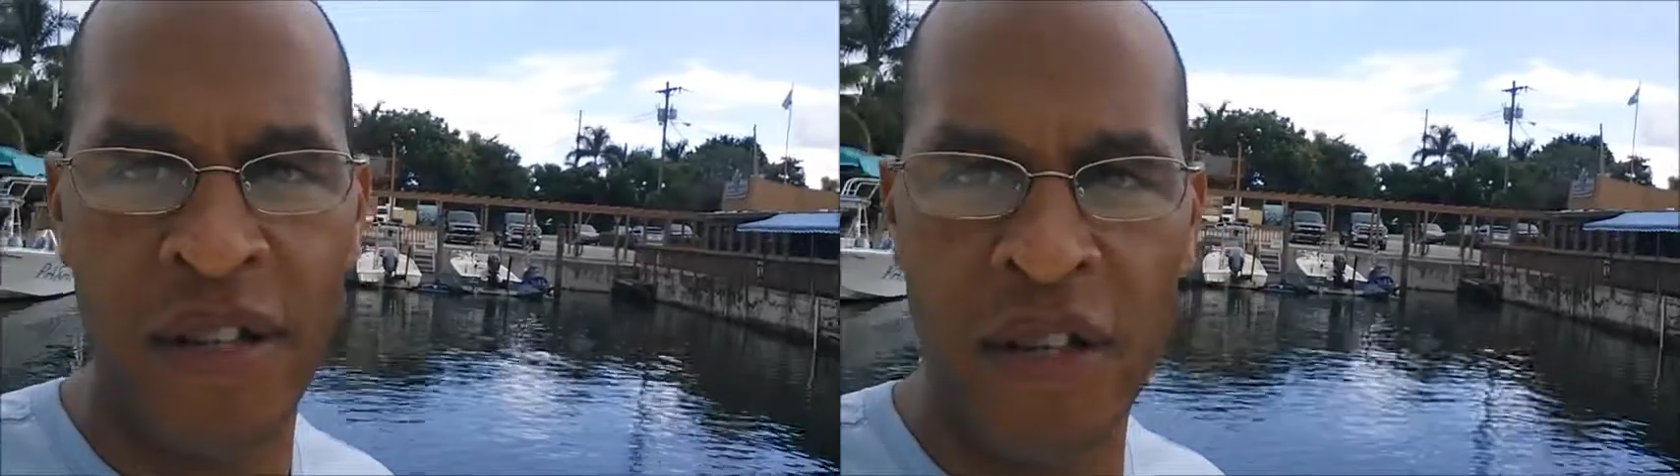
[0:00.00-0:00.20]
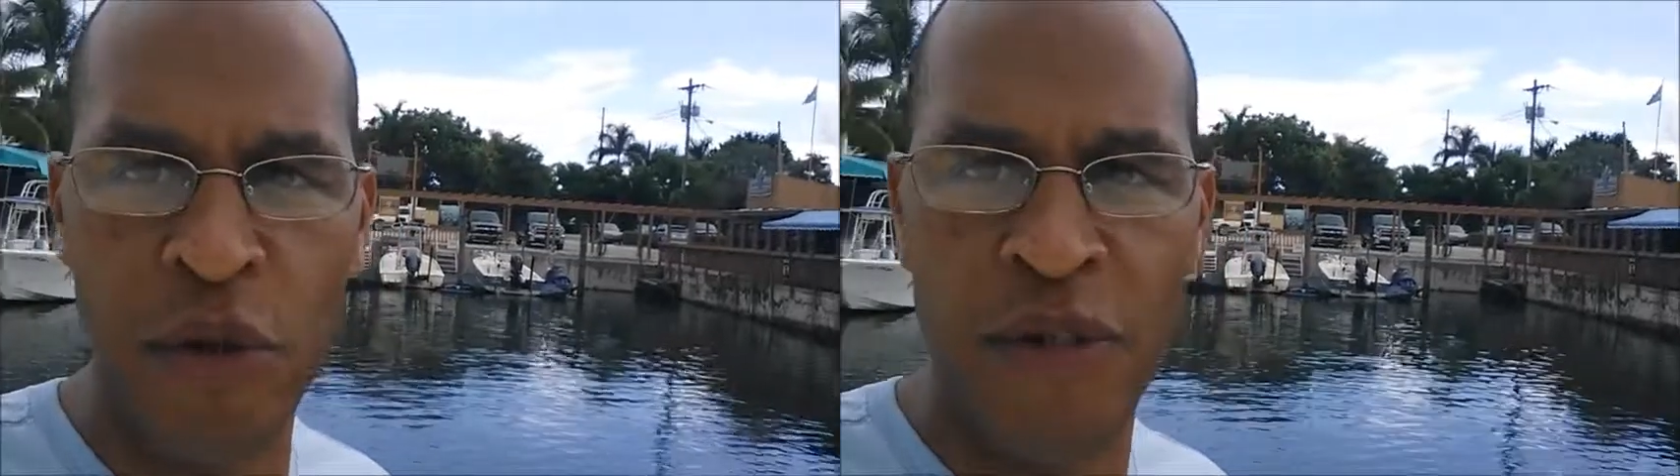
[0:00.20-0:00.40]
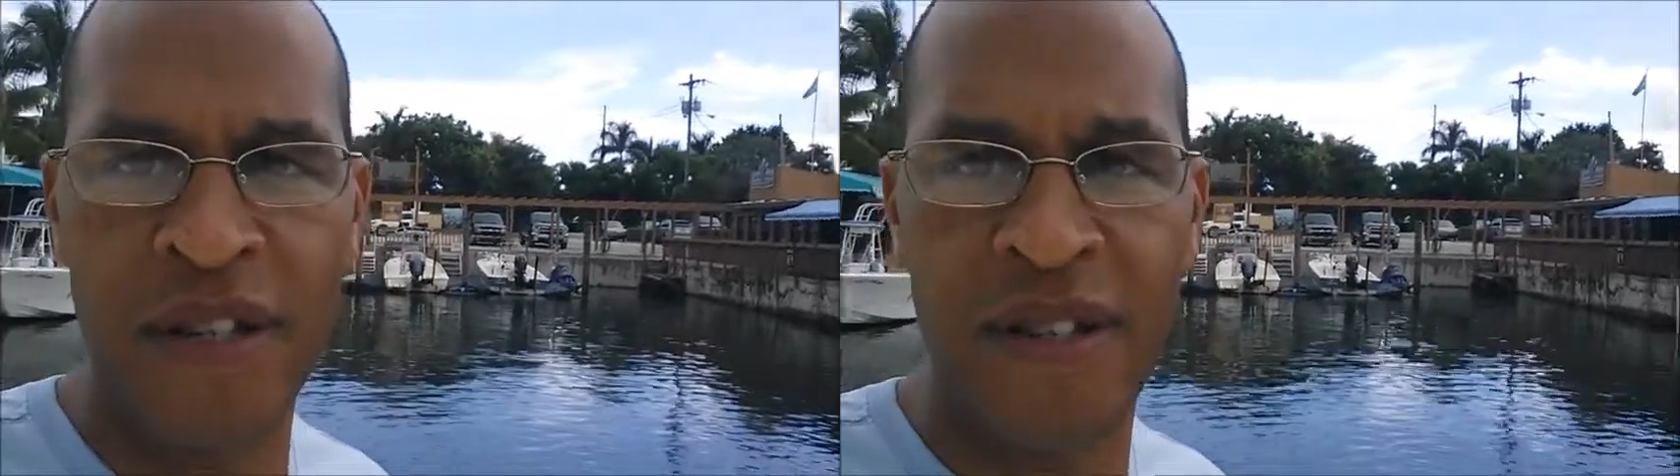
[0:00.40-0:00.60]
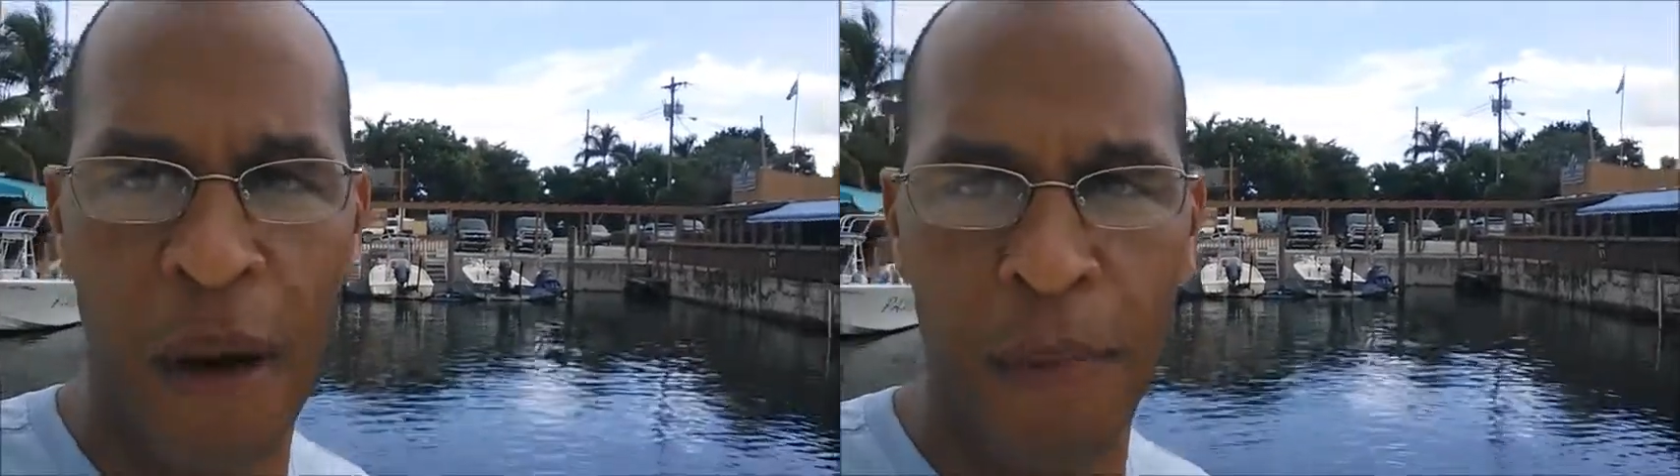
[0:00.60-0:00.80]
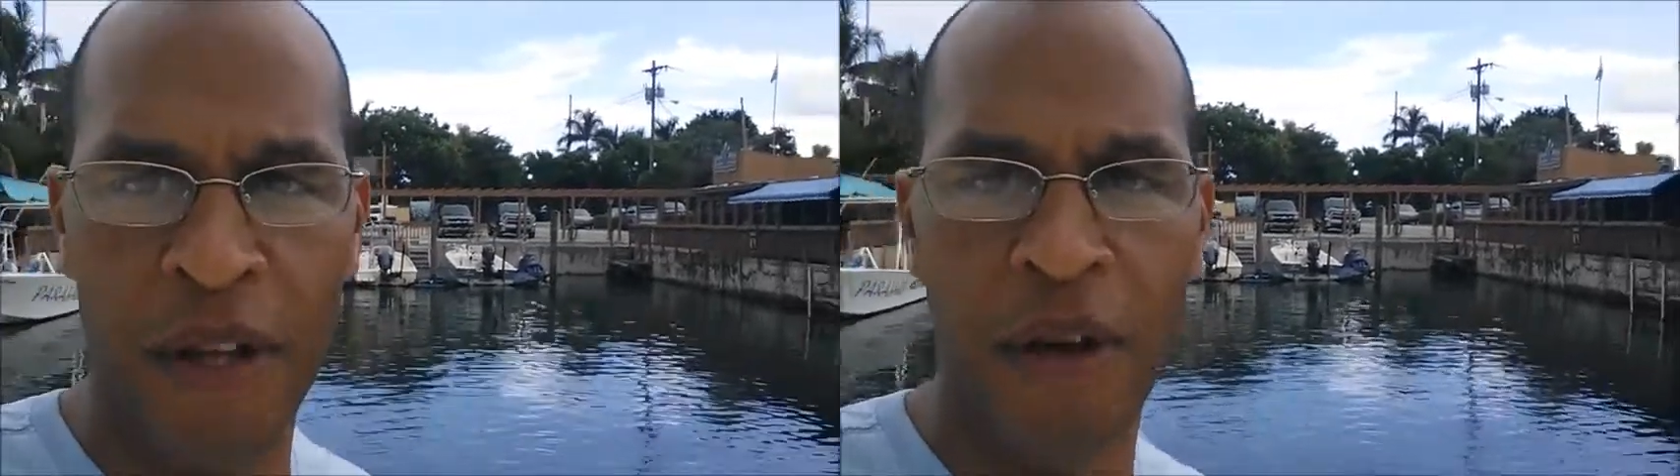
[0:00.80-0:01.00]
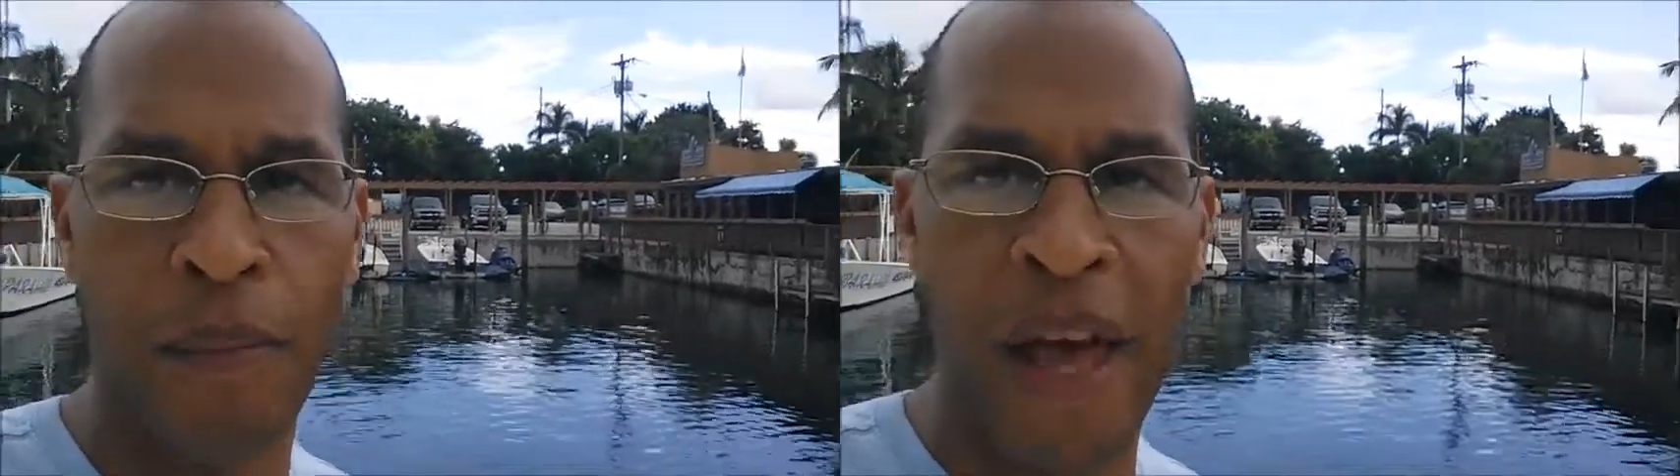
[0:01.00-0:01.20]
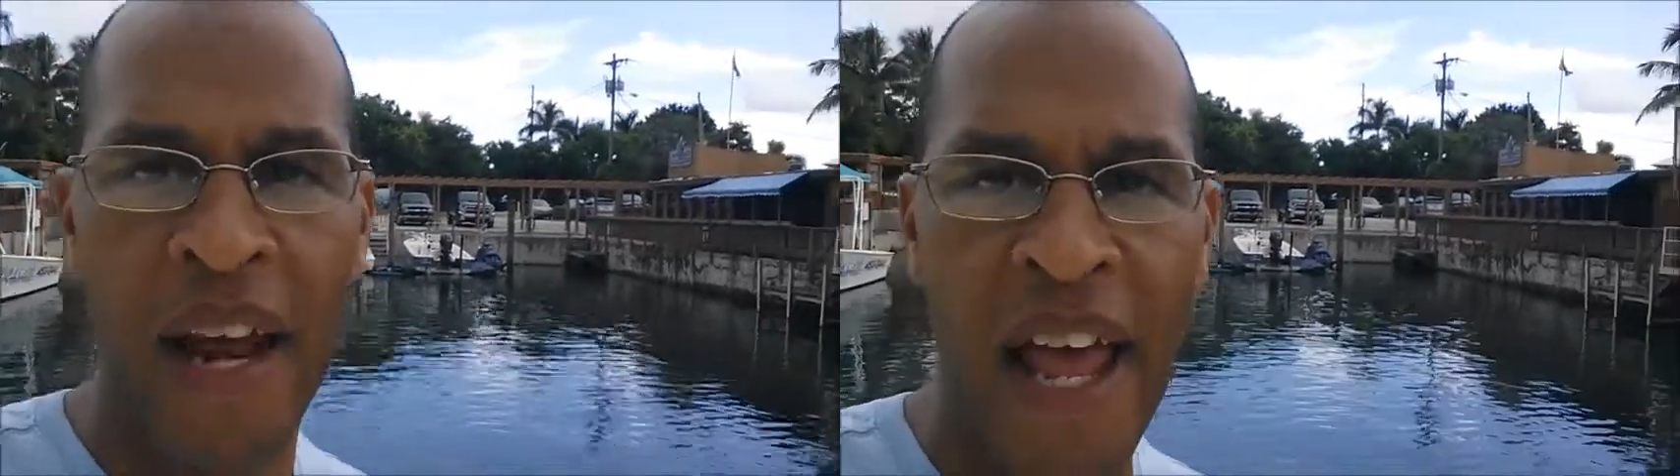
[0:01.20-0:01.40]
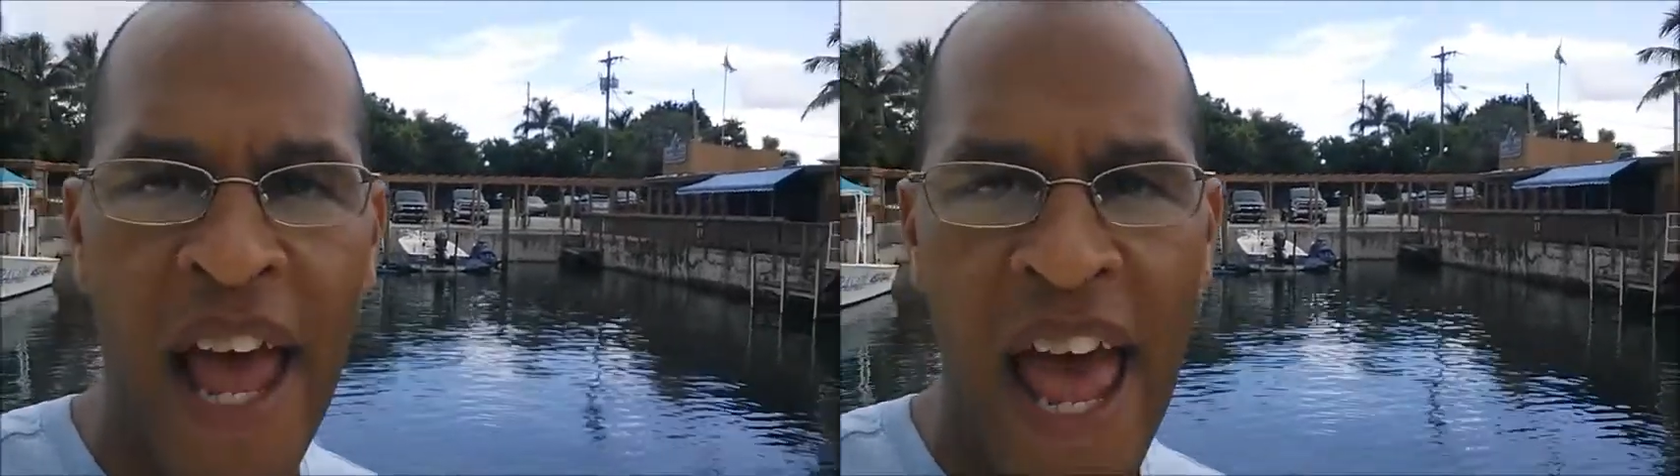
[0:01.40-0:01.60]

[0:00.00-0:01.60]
It loosens up a little bit,